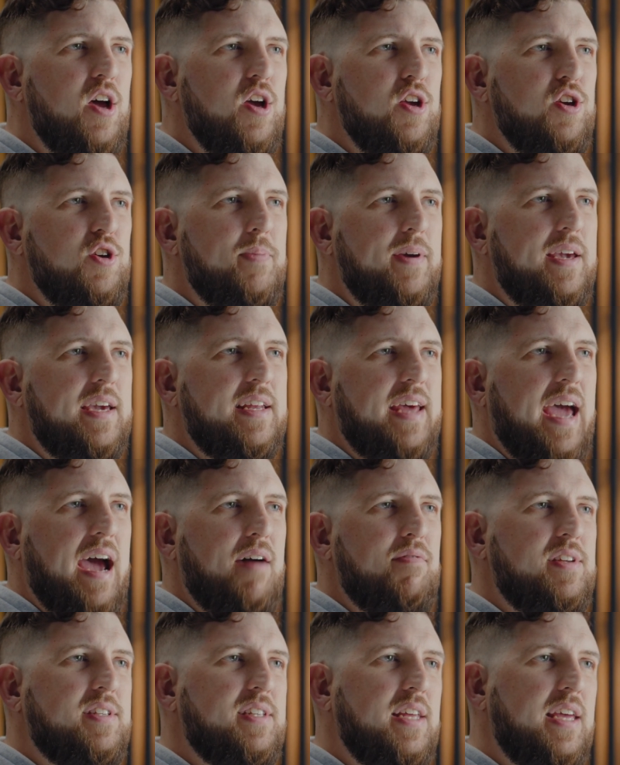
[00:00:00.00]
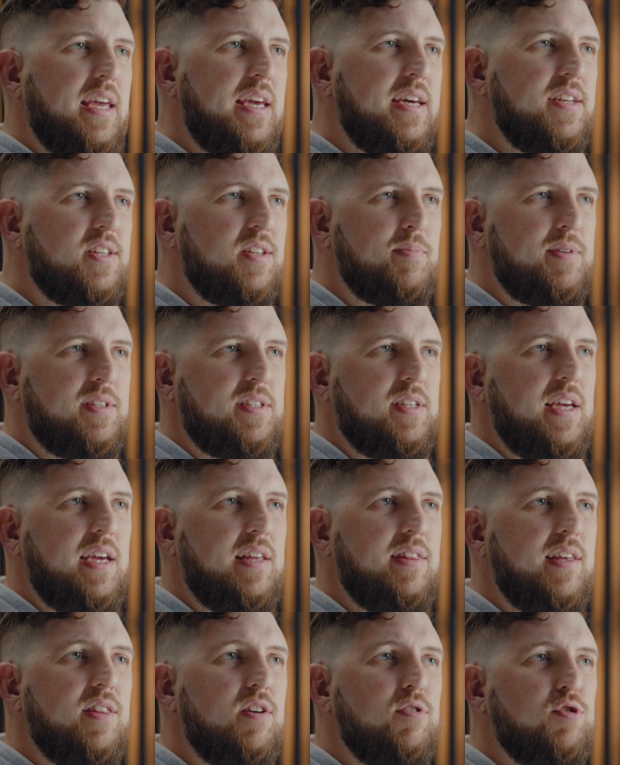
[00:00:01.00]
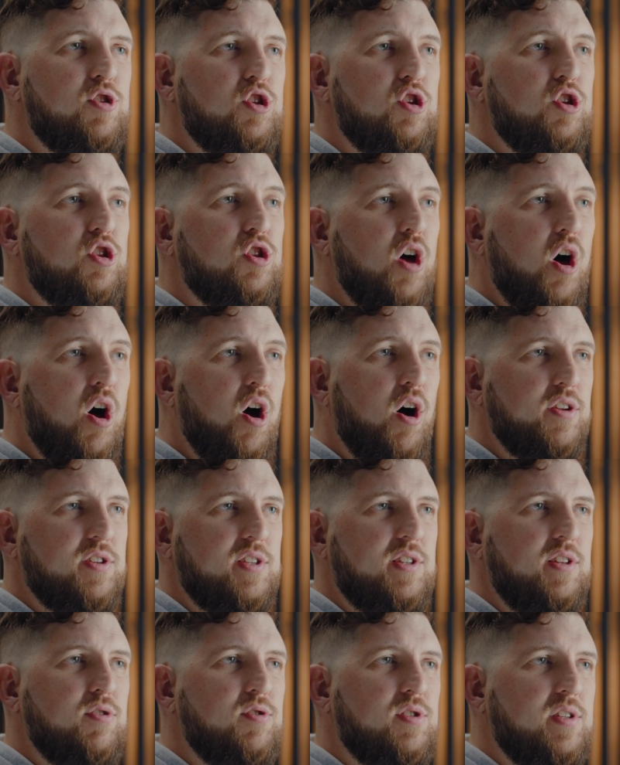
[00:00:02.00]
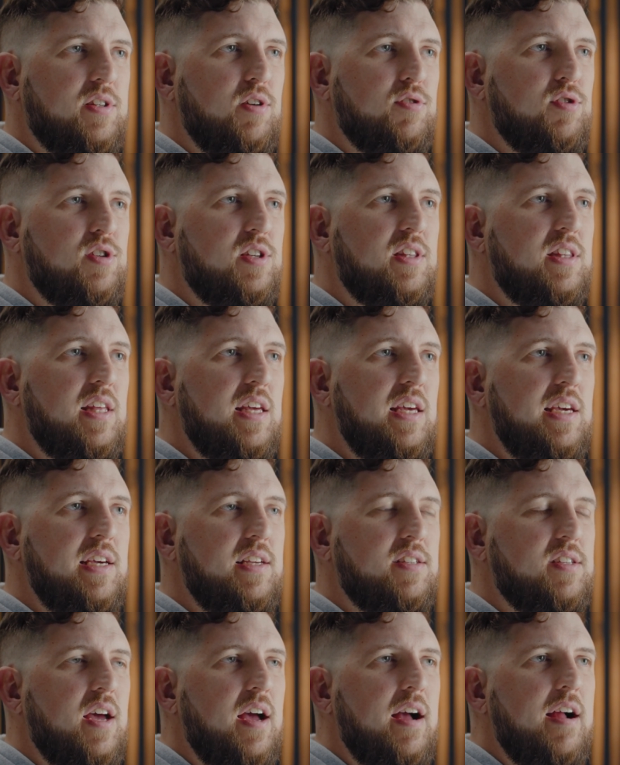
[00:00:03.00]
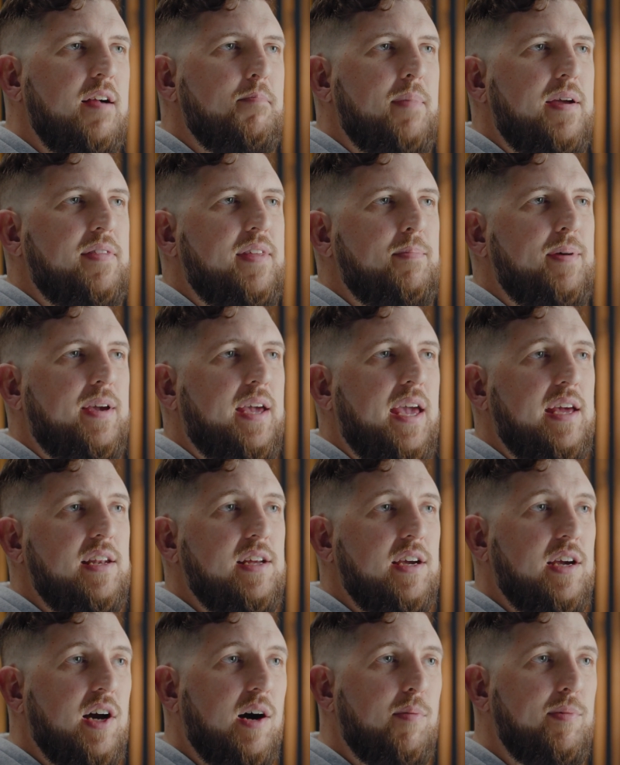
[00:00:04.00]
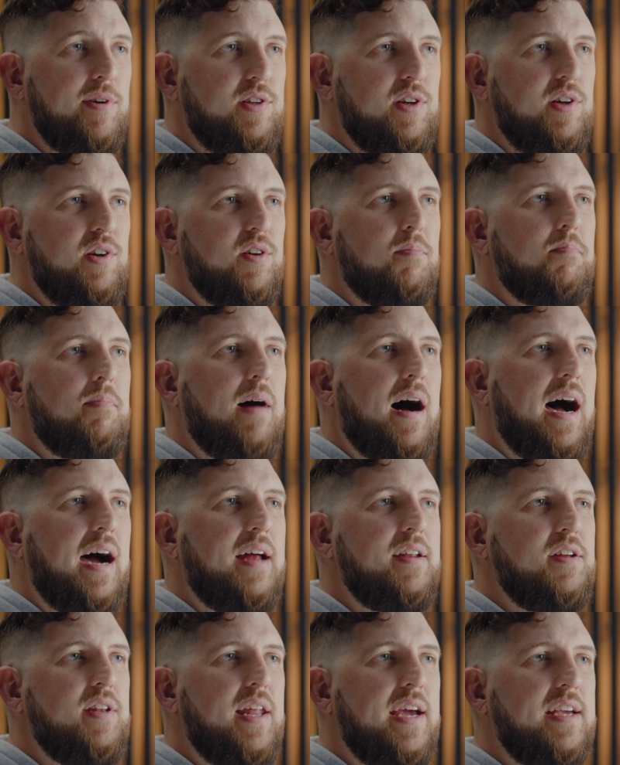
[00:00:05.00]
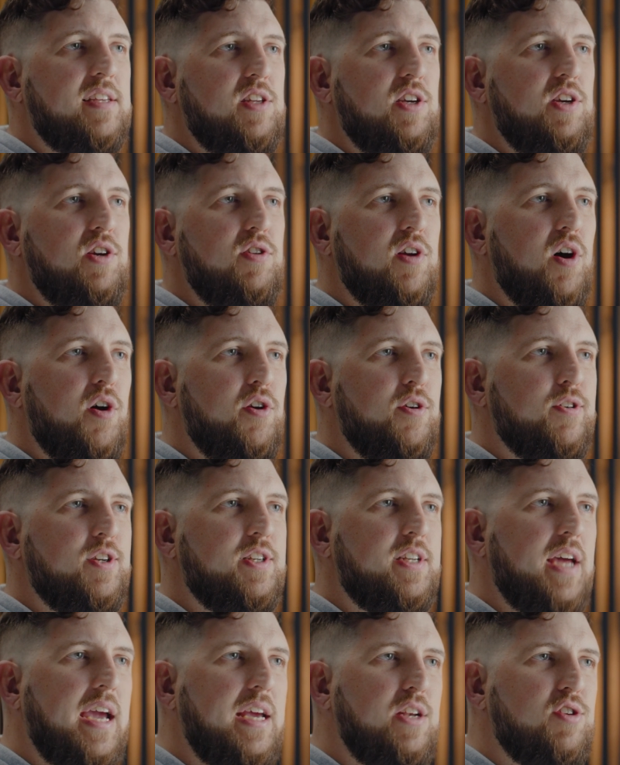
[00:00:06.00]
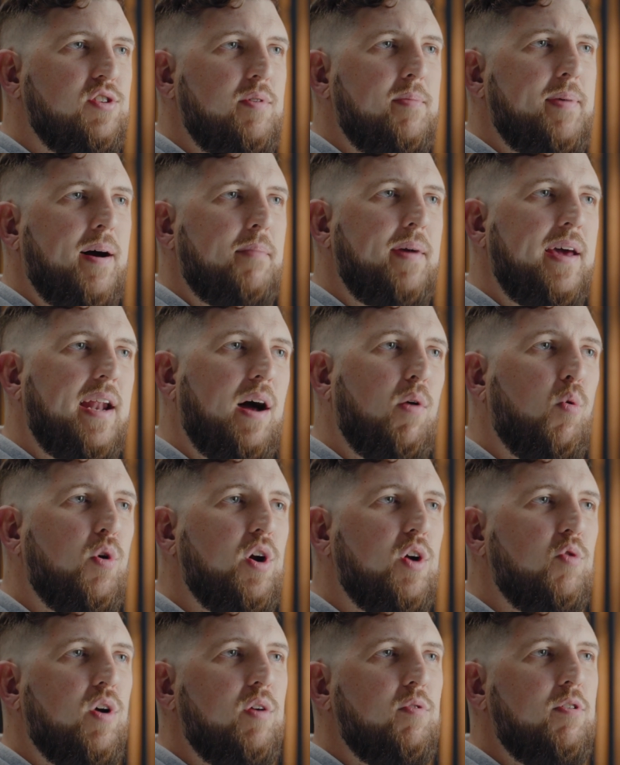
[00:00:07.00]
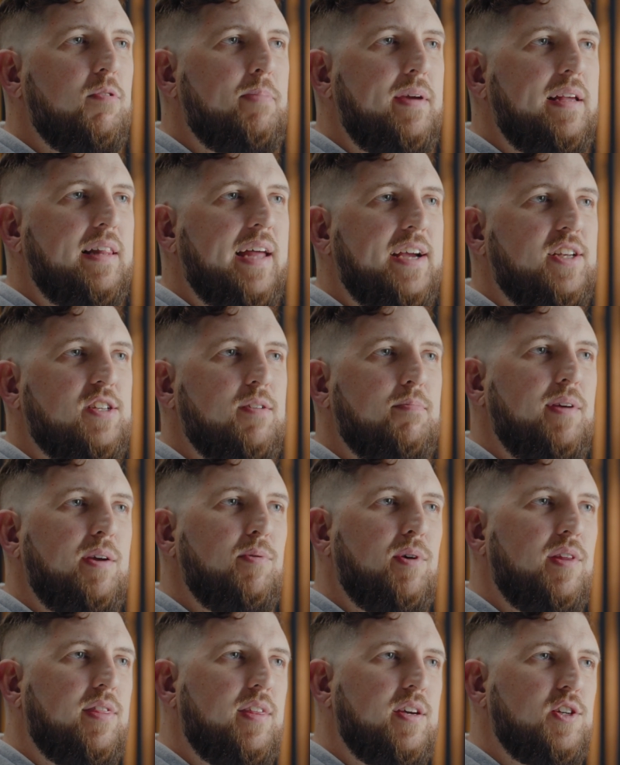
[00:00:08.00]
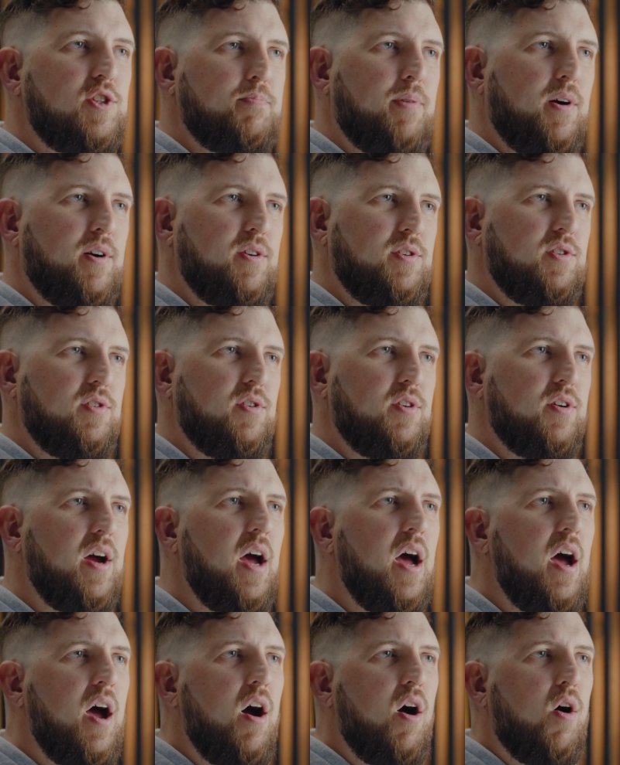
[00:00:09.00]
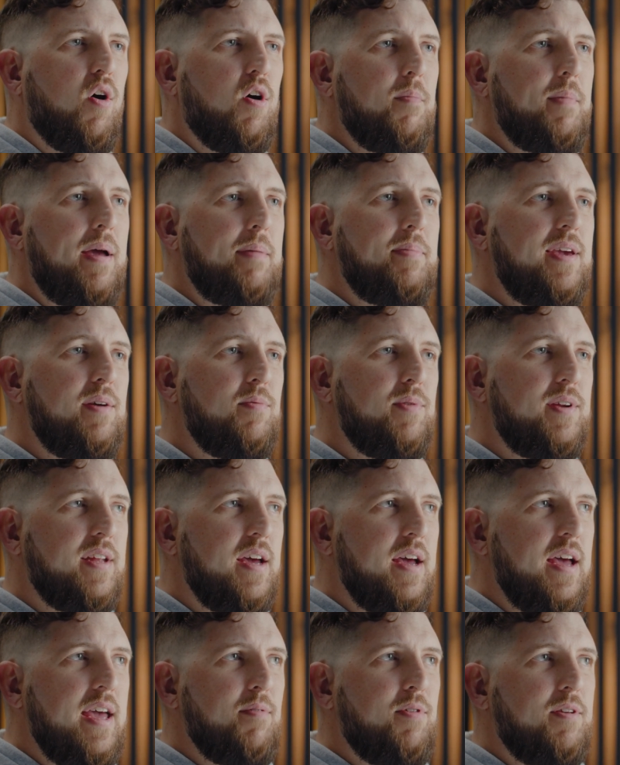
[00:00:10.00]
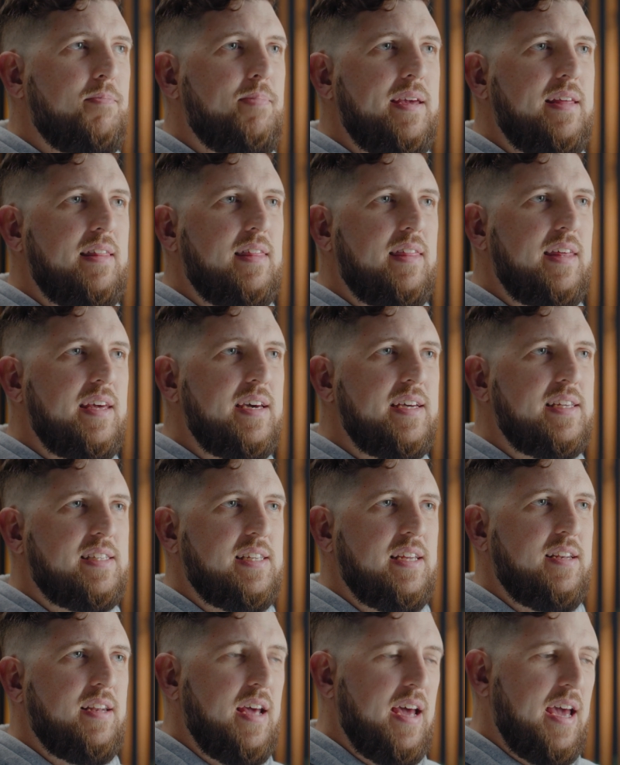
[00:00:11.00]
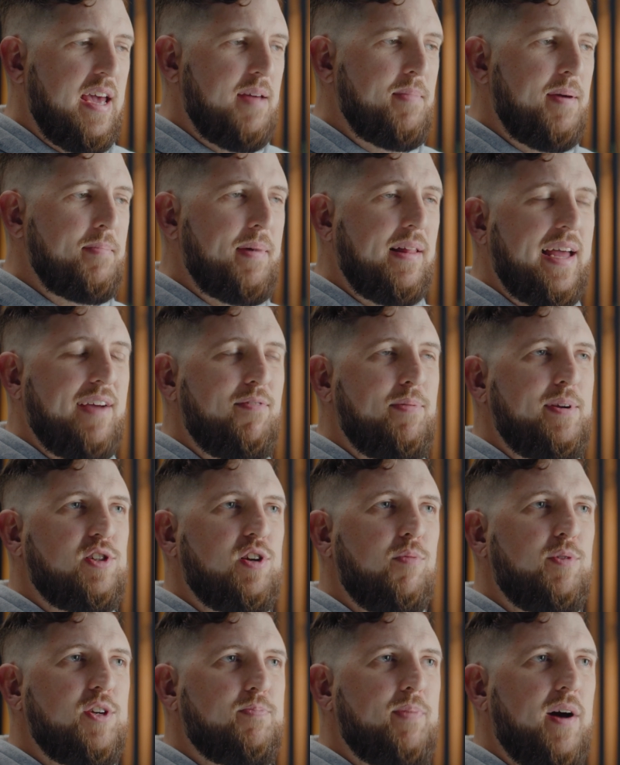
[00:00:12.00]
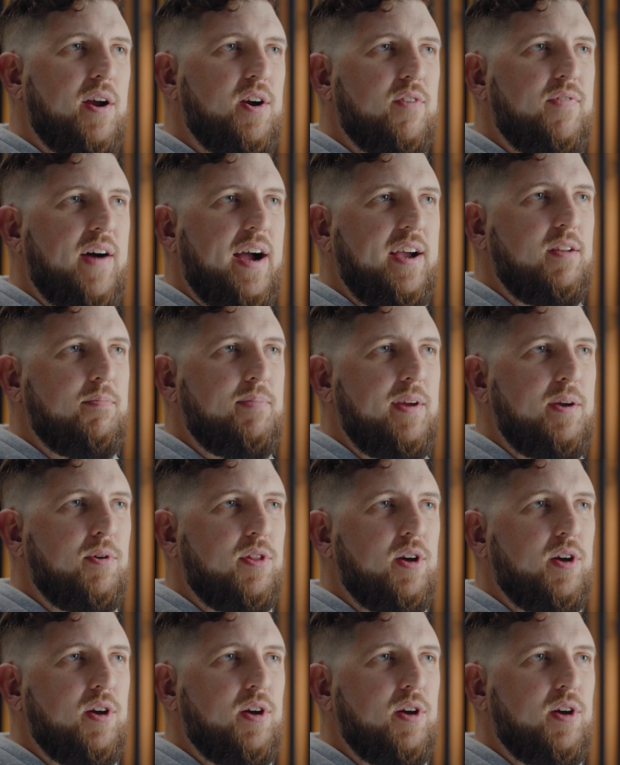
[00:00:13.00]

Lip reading: you begin to have this intimacy, and then those thoughts and those things, man, they begin to come into your mind, and next thing you know, you're daydreaming about, man, I wonder what it would be like to be with this person, or maybe it would be this, and man, my life would be so much better if I could be with